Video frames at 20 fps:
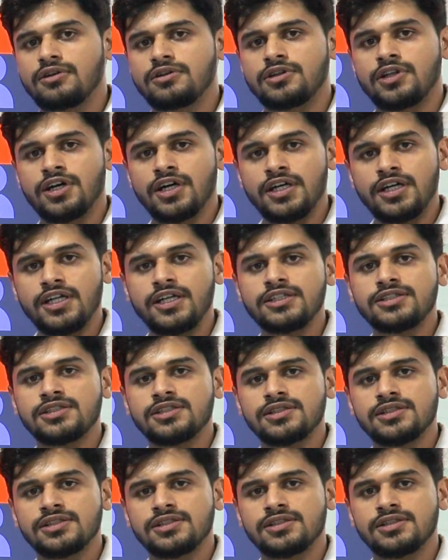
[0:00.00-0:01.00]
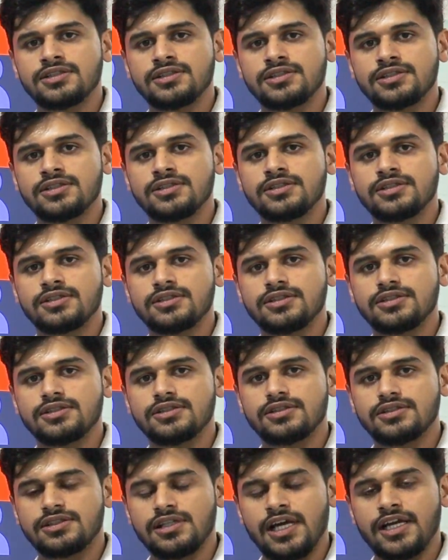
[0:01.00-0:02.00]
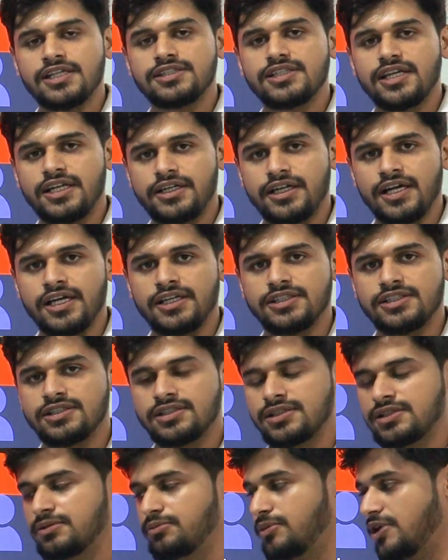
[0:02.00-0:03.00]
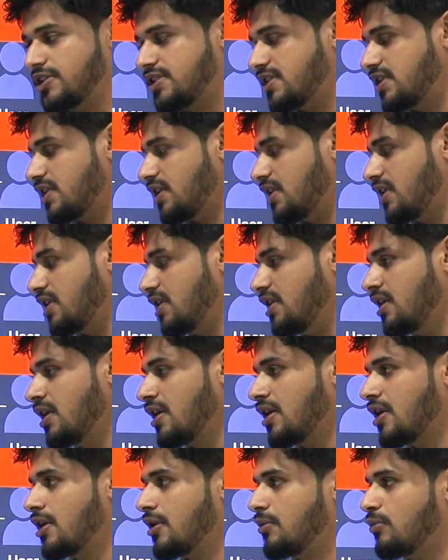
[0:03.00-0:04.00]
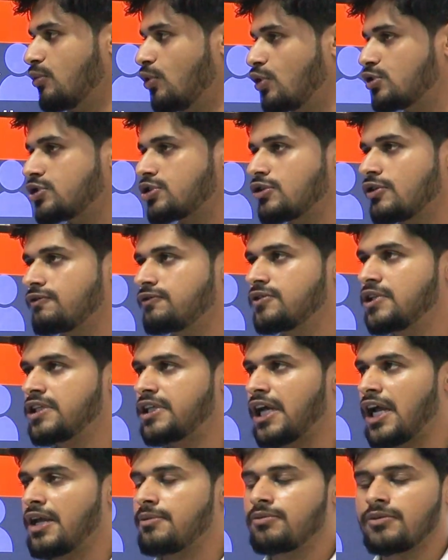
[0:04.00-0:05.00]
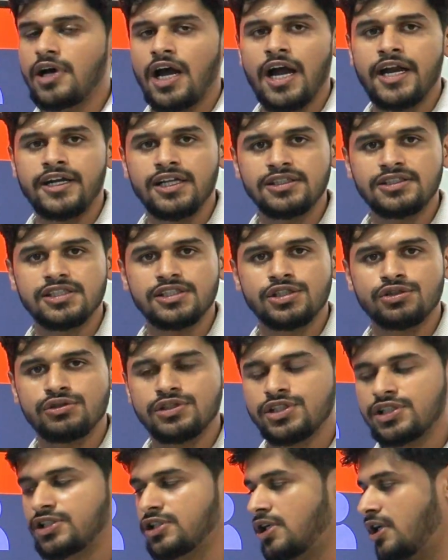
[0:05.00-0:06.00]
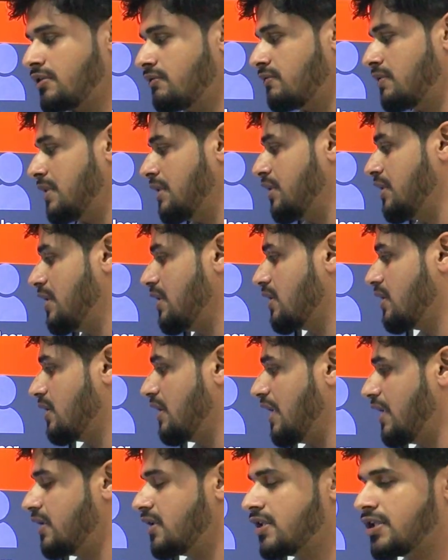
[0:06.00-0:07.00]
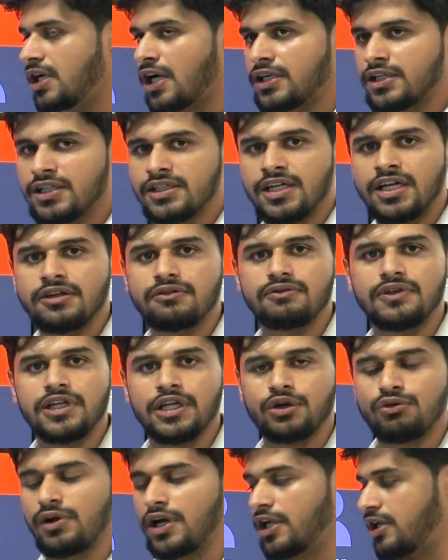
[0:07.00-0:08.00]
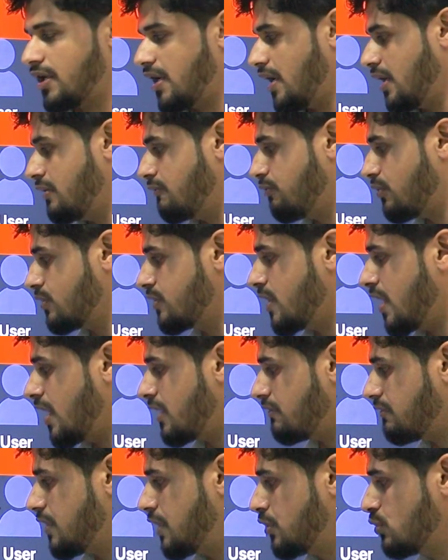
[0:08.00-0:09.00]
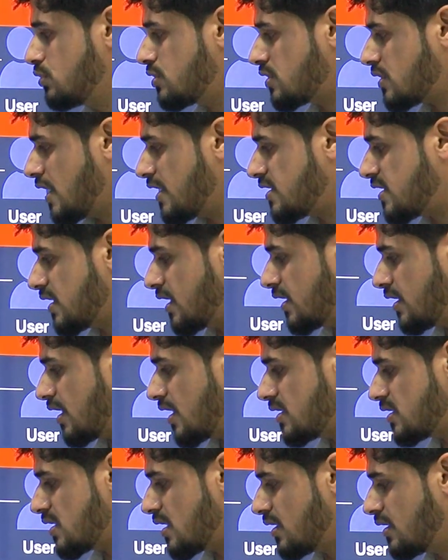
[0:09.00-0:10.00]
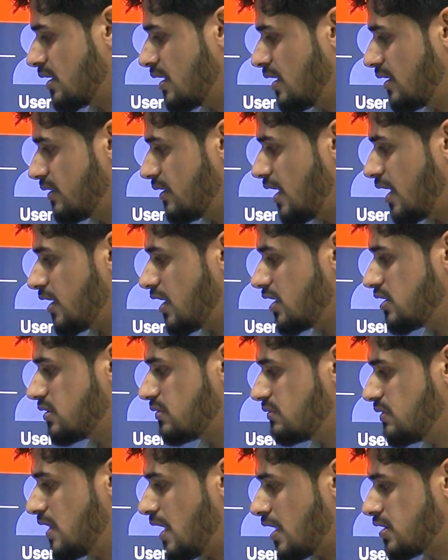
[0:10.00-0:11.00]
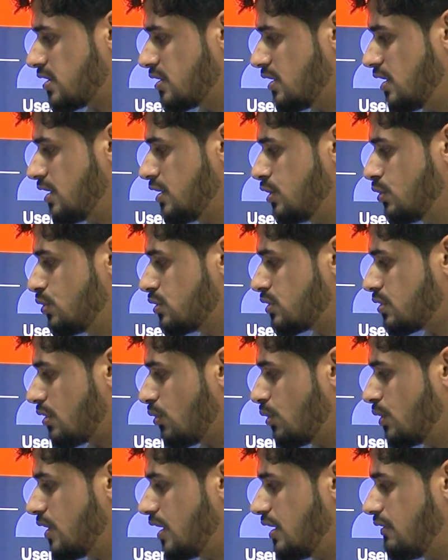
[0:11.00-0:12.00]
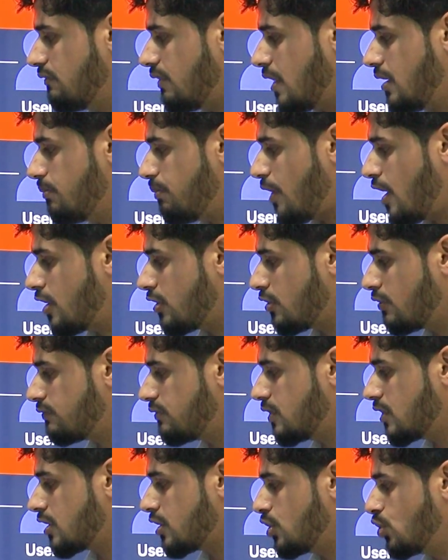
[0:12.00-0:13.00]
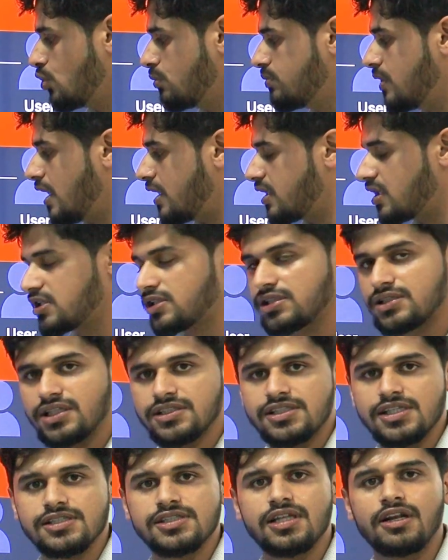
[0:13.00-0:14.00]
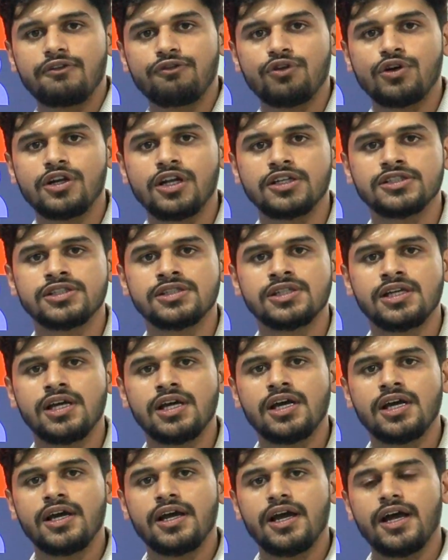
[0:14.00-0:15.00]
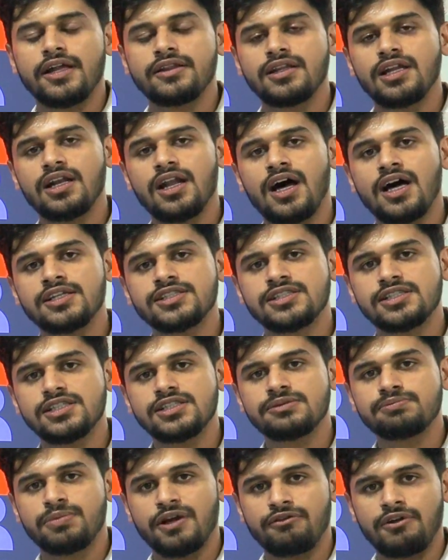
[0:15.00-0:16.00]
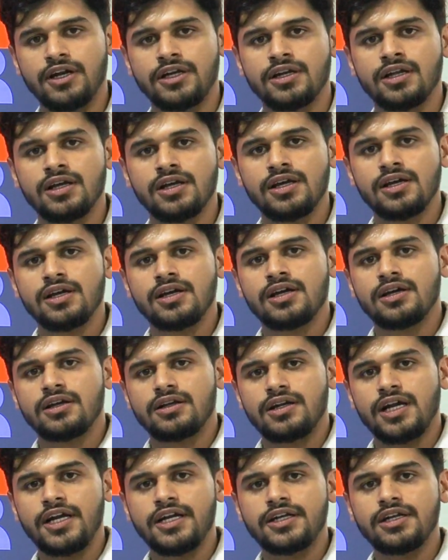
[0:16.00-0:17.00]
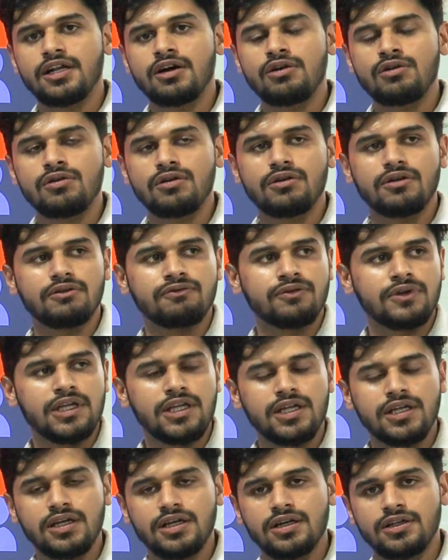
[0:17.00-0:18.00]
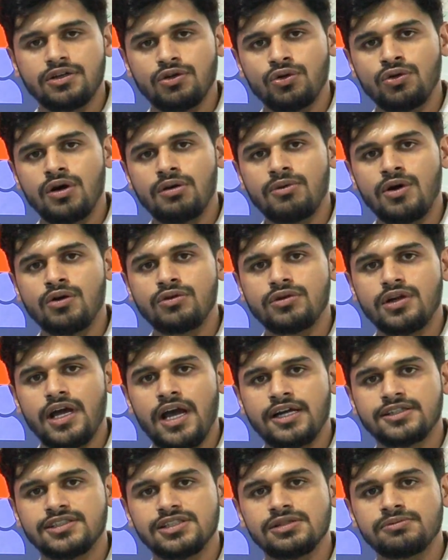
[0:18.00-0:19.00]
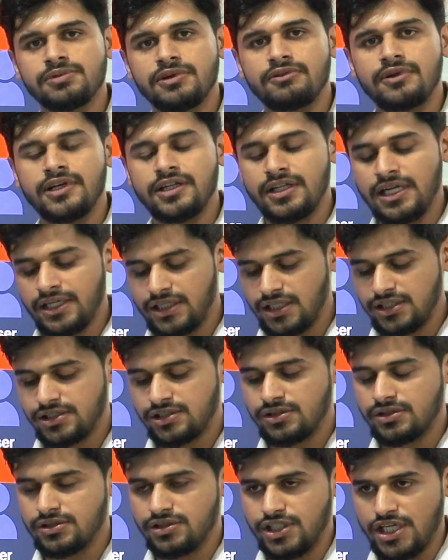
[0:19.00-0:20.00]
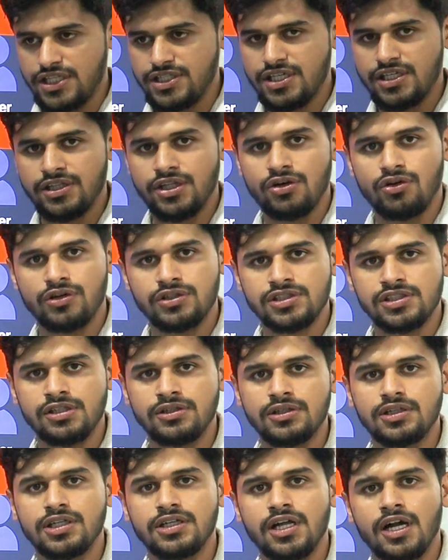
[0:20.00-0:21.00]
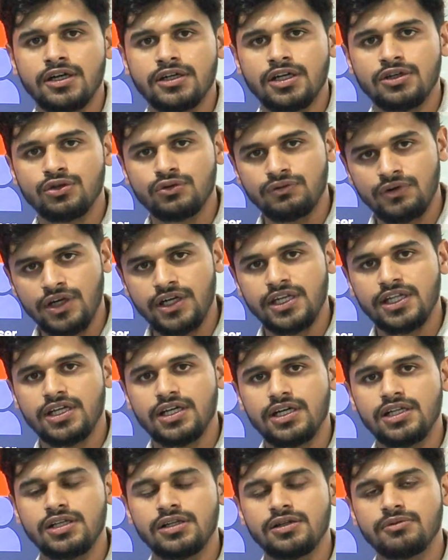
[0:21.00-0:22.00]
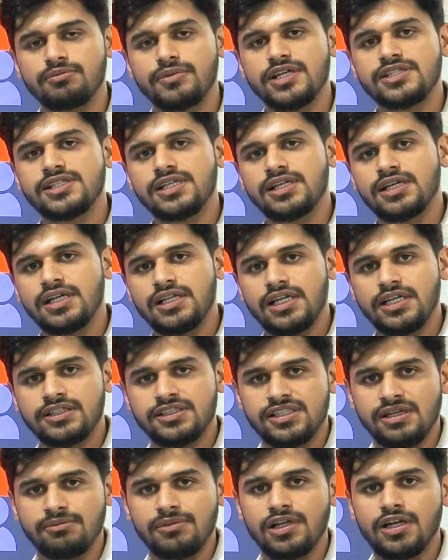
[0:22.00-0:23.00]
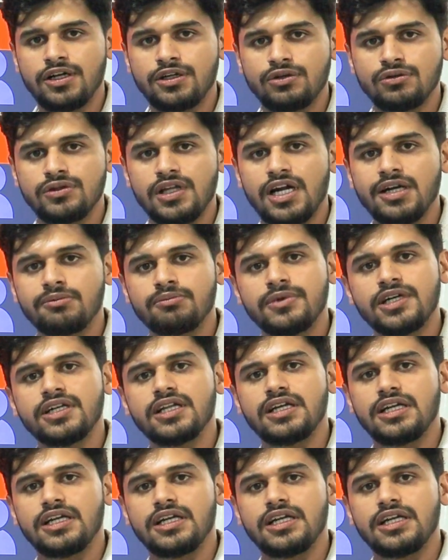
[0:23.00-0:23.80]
Third is slice and dice. Basically, most of the time, ideal situation are we need the data that we require, and for that we do slicing and dicing. That is, we actually use only one part of the queue that is necessary for us. And the last is pivot. Right now we know about axial pivot, that is changing the horizontal data to vertical. Basically it's similar to that, but